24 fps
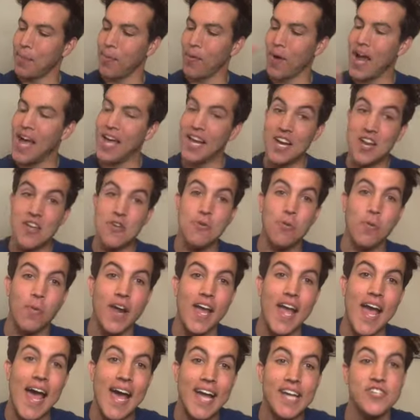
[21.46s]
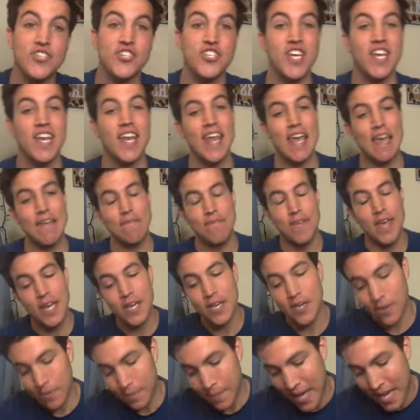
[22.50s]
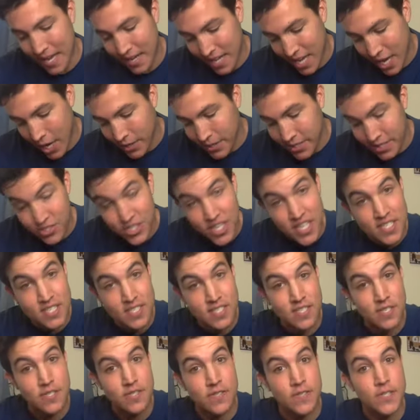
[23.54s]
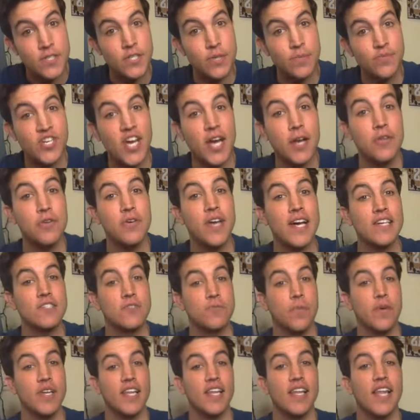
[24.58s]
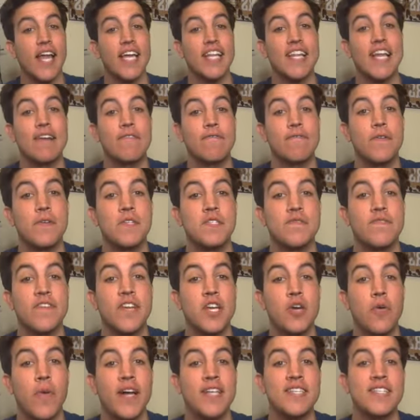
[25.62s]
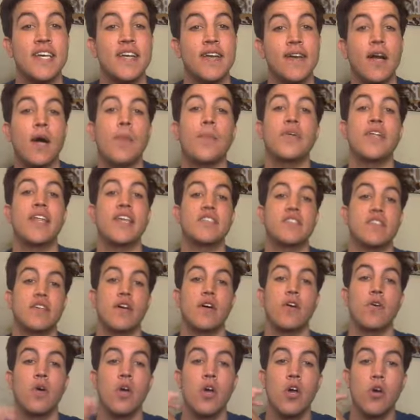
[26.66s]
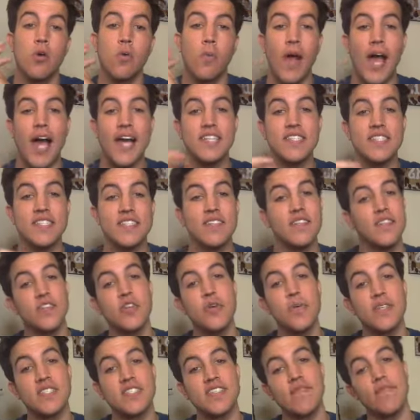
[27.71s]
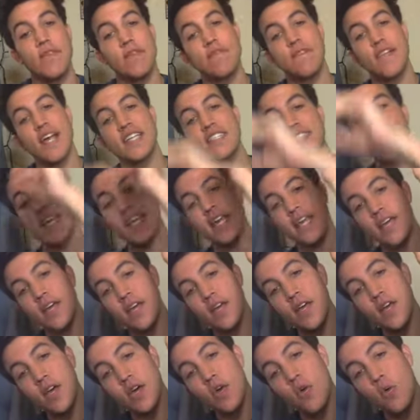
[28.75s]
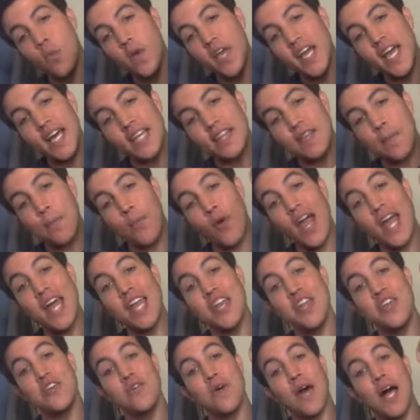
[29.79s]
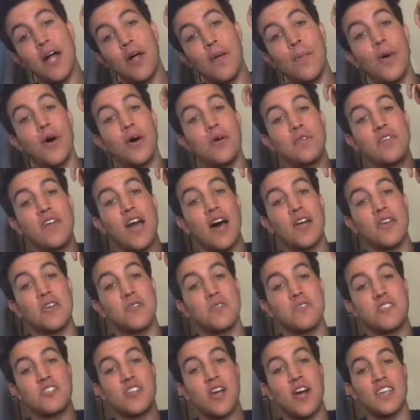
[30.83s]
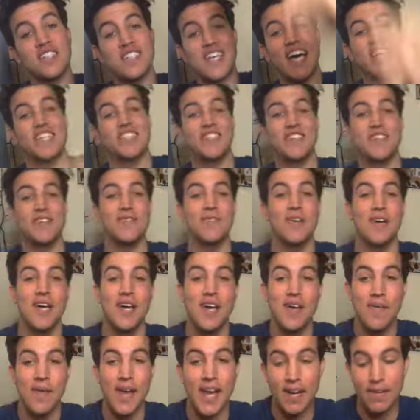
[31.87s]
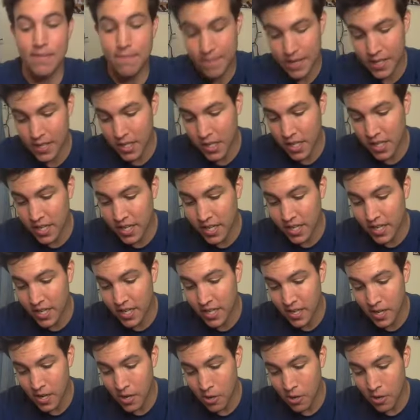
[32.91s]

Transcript: brand new reaction video, man, here on the JTsuits YouTube channel. You guys really liked that first video I did a couple days ago reacting to the U.S. Navy flight deck. We got the brand new elbow nautical star tattoo, man. I'm feeling good.